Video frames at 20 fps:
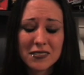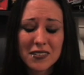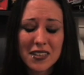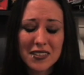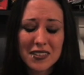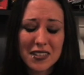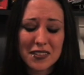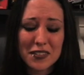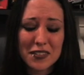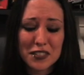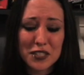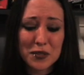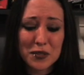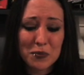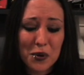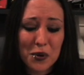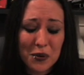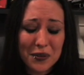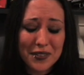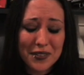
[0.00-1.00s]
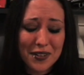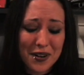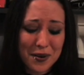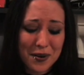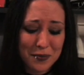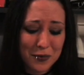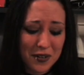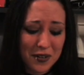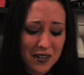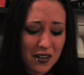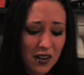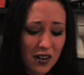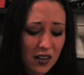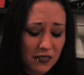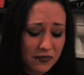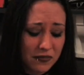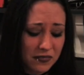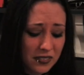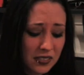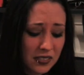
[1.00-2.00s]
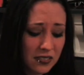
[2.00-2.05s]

And then the smoke alarm went off.